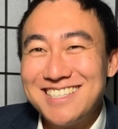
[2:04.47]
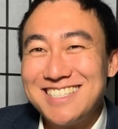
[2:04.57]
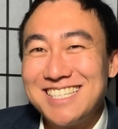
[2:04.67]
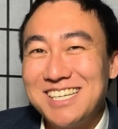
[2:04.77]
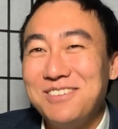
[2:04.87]

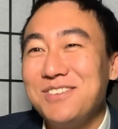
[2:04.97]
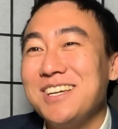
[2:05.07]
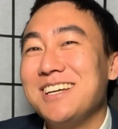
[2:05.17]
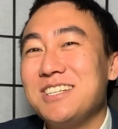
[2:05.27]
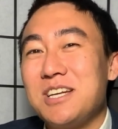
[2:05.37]

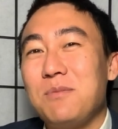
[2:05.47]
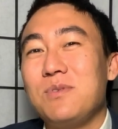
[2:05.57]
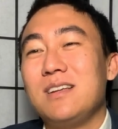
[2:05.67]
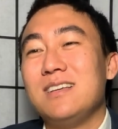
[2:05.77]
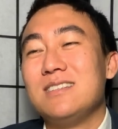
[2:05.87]
TV in
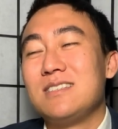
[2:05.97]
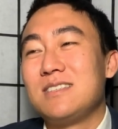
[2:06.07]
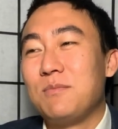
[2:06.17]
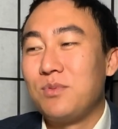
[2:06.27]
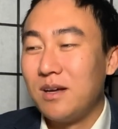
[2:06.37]

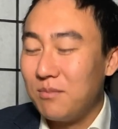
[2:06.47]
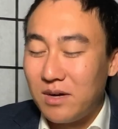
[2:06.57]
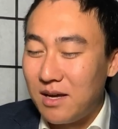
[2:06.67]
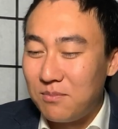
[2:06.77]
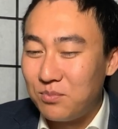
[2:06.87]
Japanese, but
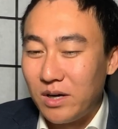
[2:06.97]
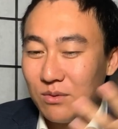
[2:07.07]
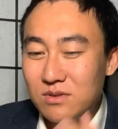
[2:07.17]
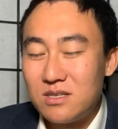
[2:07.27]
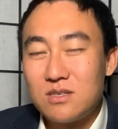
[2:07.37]
my
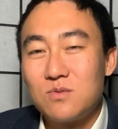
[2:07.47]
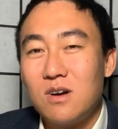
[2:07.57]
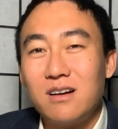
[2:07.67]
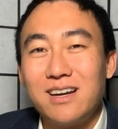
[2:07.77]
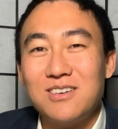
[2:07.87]
brain was just
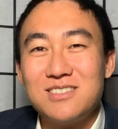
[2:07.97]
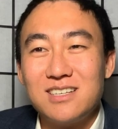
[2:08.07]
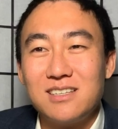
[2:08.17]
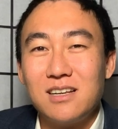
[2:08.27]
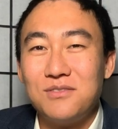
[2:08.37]
wrong and I would
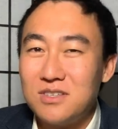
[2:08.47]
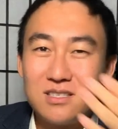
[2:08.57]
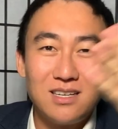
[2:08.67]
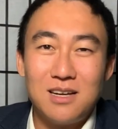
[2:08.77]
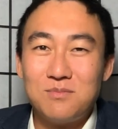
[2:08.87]
say televi.
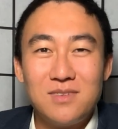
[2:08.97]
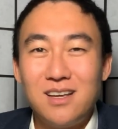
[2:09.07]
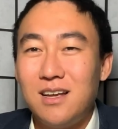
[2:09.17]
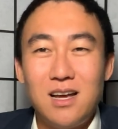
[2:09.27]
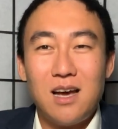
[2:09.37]
See, I'm
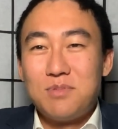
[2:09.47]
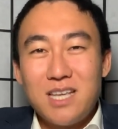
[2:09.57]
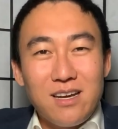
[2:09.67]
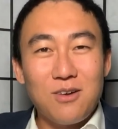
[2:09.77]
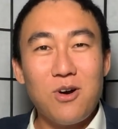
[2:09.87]

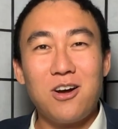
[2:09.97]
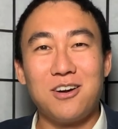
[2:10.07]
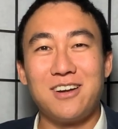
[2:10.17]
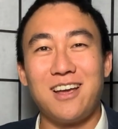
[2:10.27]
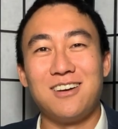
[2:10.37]
saying it wrong
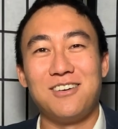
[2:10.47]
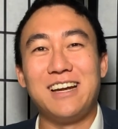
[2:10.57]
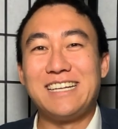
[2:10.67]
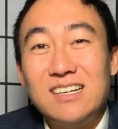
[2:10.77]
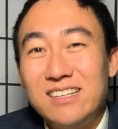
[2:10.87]
again
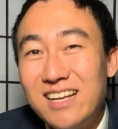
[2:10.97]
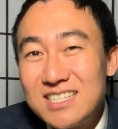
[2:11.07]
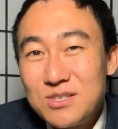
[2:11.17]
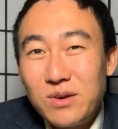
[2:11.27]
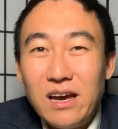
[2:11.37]
already.
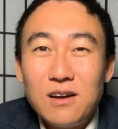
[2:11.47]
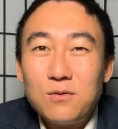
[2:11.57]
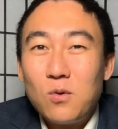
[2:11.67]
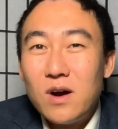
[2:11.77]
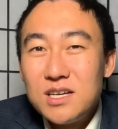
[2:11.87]
Next we
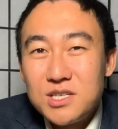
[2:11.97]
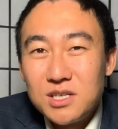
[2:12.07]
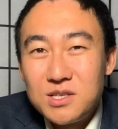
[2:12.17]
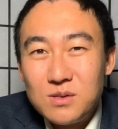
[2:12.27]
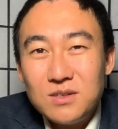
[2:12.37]
have
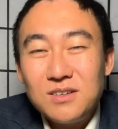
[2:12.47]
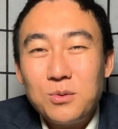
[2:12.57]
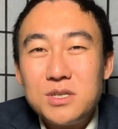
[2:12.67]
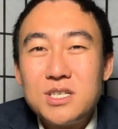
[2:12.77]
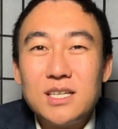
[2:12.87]
waishatsu,
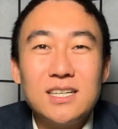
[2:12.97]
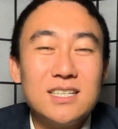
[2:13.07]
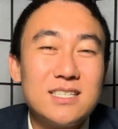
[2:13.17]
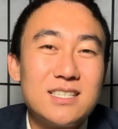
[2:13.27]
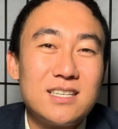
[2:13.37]
which
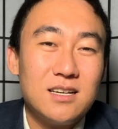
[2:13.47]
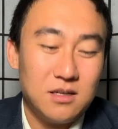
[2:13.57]
is